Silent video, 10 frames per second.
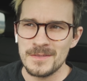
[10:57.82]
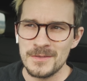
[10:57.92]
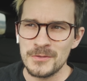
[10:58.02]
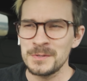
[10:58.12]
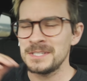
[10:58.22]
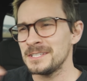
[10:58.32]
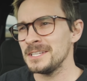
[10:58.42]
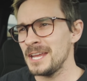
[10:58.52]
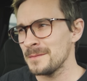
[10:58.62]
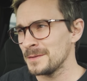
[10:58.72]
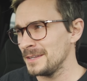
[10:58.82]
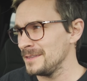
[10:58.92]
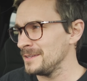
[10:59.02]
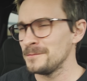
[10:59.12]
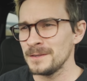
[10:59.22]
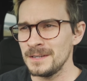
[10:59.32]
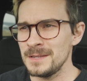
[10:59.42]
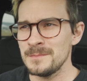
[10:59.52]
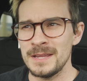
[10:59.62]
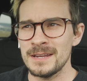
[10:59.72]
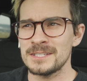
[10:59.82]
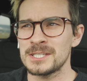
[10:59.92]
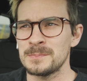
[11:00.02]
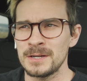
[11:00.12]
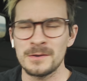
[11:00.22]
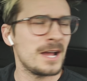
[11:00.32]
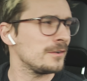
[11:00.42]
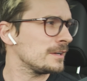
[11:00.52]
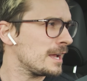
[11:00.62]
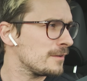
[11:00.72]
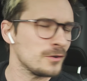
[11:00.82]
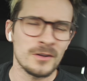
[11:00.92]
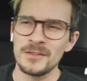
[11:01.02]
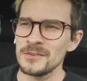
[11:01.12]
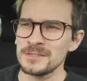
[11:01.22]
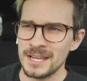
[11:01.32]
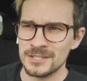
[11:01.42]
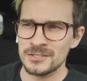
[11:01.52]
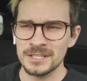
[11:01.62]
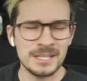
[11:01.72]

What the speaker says: The 360 camera in the Infiniti may not spin around and have all those extra